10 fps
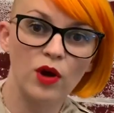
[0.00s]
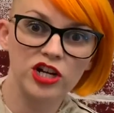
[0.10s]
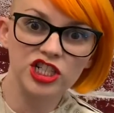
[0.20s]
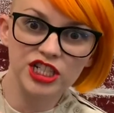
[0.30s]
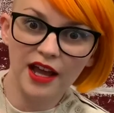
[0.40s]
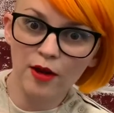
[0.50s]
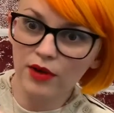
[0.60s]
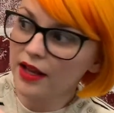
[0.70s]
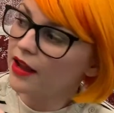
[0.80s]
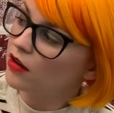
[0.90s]
is she at right
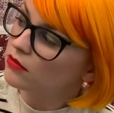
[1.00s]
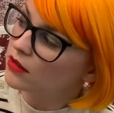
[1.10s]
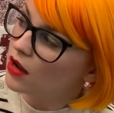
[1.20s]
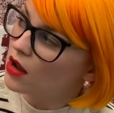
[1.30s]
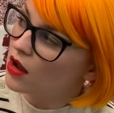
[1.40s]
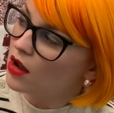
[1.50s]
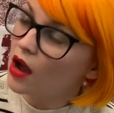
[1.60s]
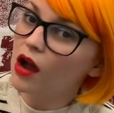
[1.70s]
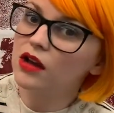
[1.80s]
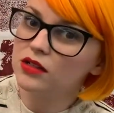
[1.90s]
now?
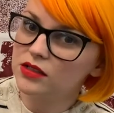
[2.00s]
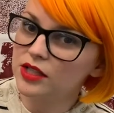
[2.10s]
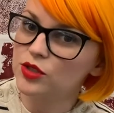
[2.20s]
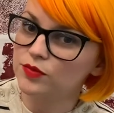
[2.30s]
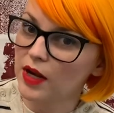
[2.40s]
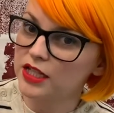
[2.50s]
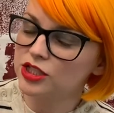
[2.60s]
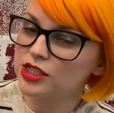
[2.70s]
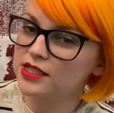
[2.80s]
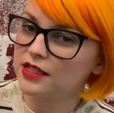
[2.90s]
That's right,
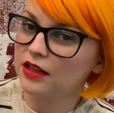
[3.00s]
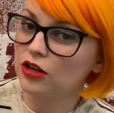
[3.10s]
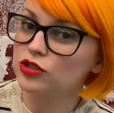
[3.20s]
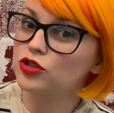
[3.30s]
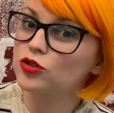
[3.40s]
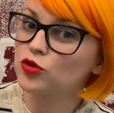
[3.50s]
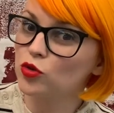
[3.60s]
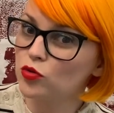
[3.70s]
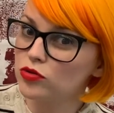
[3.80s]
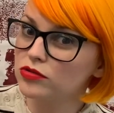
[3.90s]
she's in her
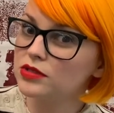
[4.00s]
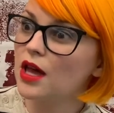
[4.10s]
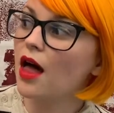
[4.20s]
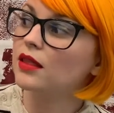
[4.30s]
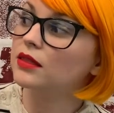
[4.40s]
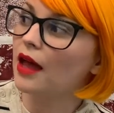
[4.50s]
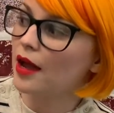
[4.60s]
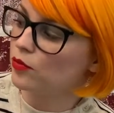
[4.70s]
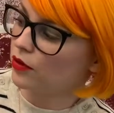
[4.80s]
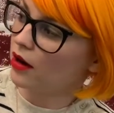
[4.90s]
school
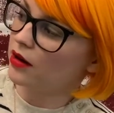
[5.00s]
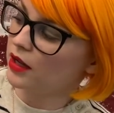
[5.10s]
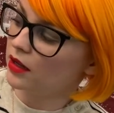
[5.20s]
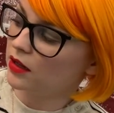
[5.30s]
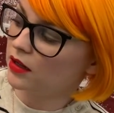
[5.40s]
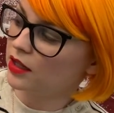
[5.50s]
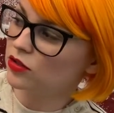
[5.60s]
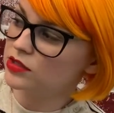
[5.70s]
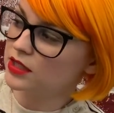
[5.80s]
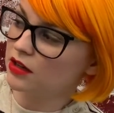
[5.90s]
library. And who's
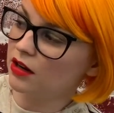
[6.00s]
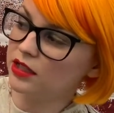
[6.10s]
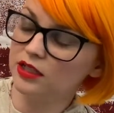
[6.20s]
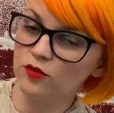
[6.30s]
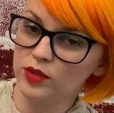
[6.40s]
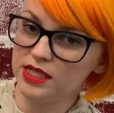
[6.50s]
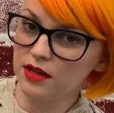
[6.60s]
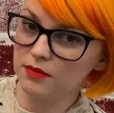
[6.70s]
the guardian of wisdom?